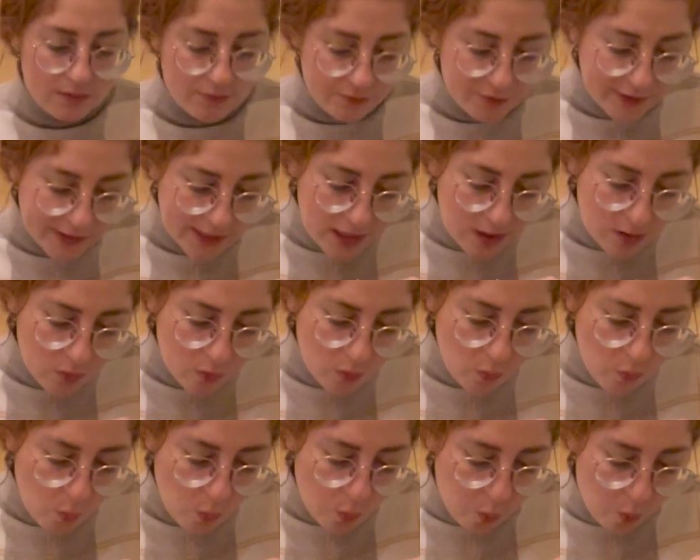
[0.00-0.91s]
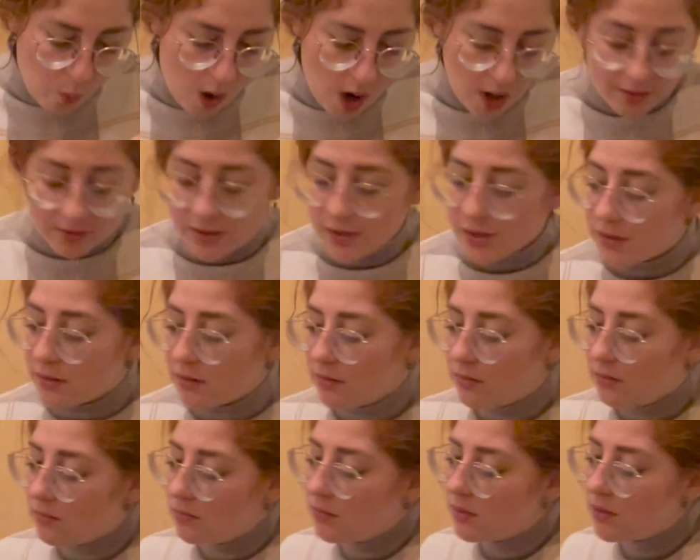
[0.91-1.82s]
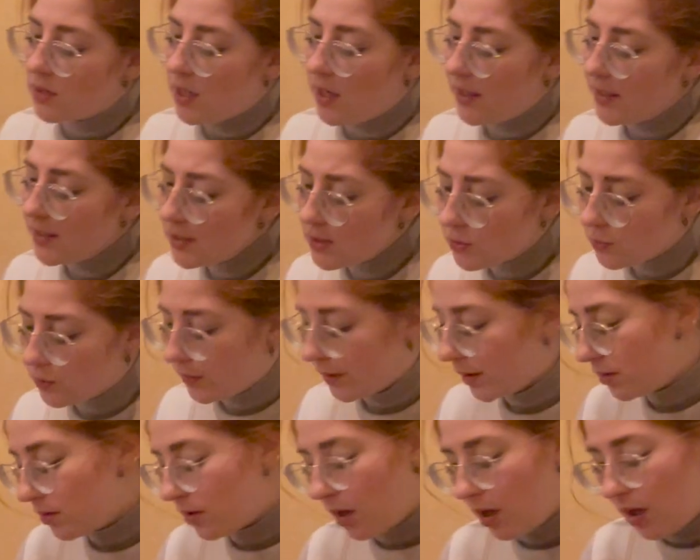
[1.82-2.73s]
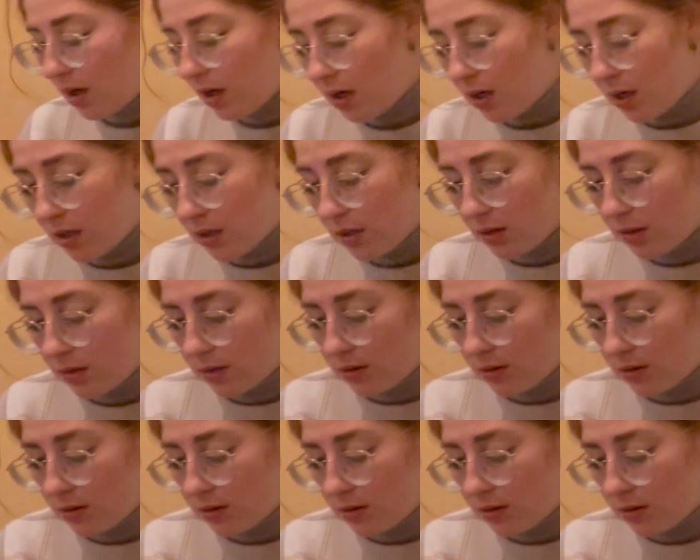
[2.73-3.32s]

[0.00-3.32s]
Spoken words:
Freaking Waterstones. I swear to God.